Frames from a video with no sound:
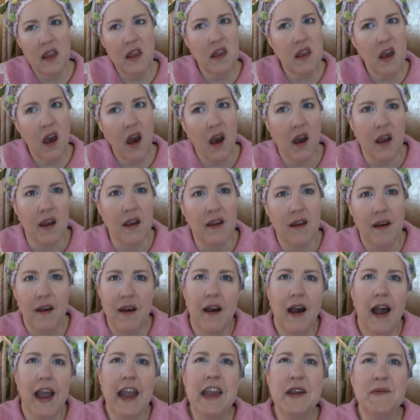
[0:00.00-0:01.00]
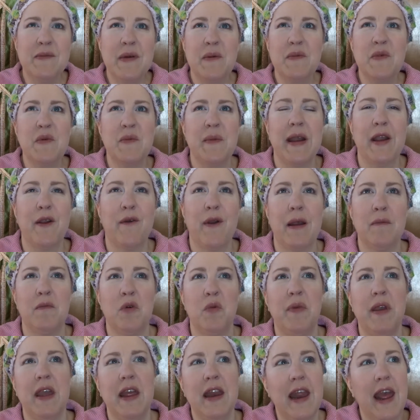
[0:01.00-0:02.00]
yuck. I can remember my
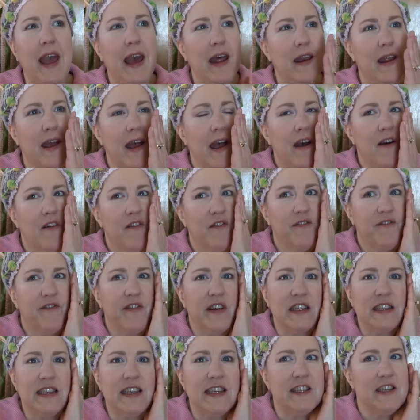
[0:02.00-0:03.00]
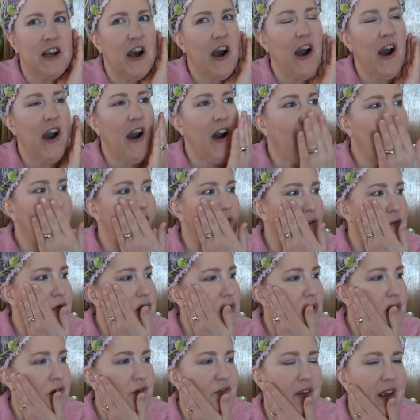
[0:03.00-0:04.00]
Grandma Bean had fuzzies all
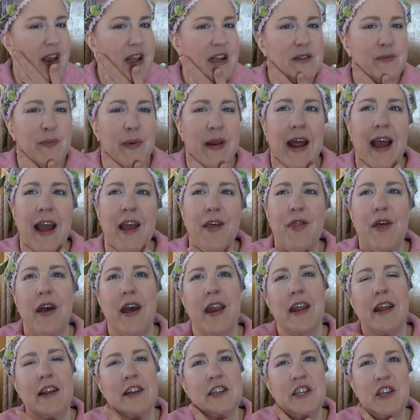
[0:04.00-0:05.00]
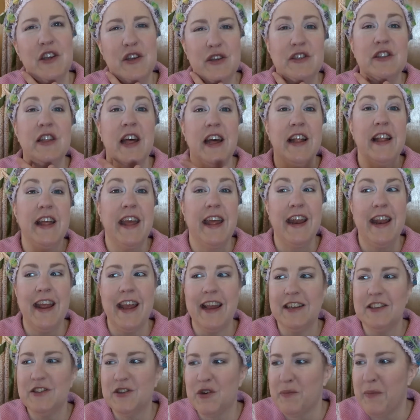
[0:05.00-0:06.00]
over her face, but I thought, and she used that Lady
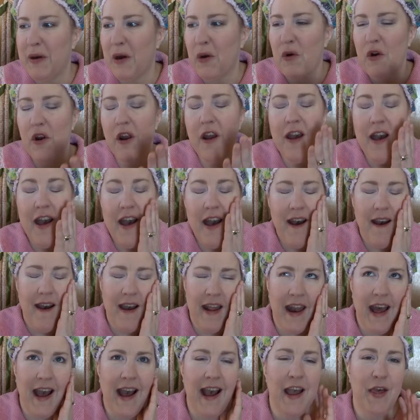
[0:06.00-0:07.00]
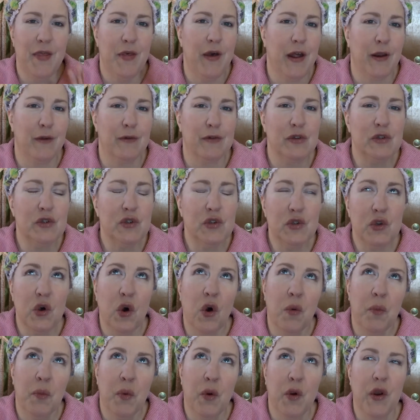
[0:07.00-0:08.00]
Esther powder, and I thought it was
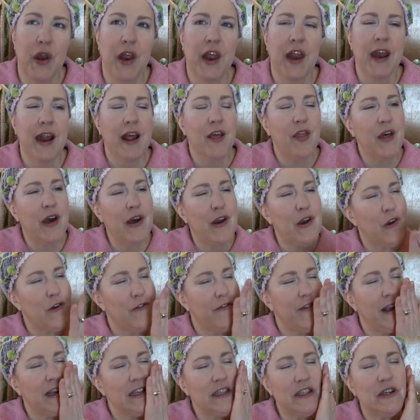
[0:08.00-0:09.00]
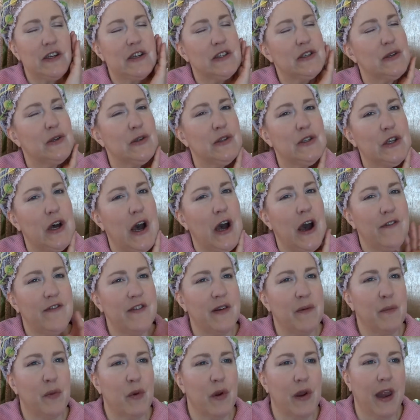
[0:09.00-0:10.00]
so pretty, and I thought her face looked so soft
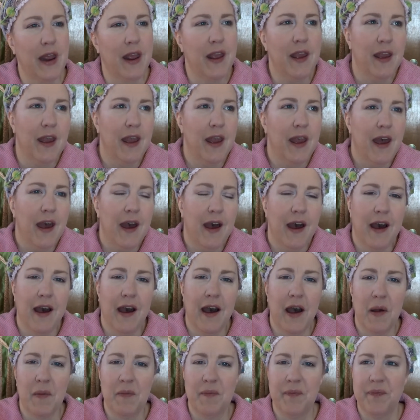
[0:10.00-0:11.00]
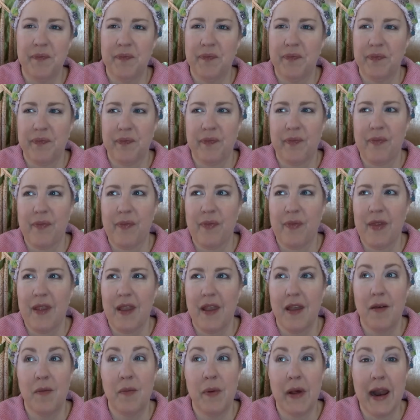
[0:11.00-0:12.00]
and pretty. Um,
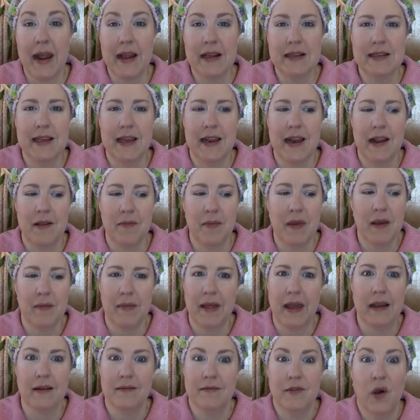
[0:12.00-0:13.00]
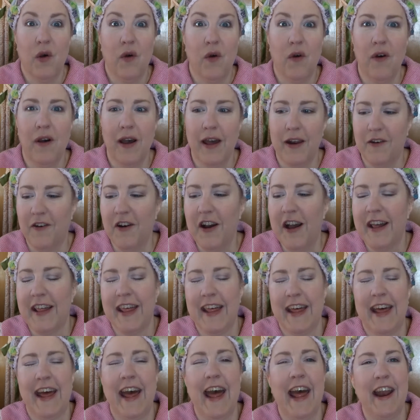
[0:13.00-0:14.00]
but I see it on me, I'm like, no, I don't want,
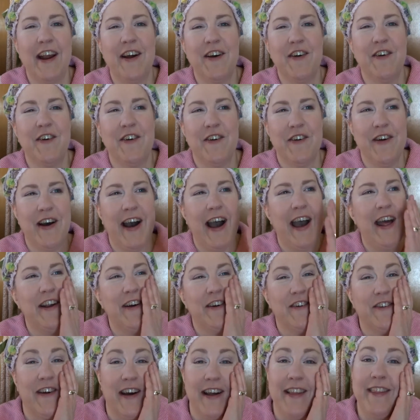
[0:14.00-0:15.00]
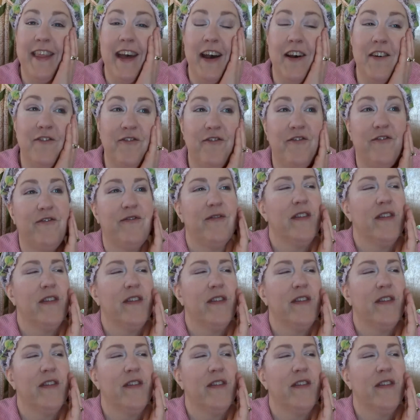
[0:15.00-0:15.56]
I don't want that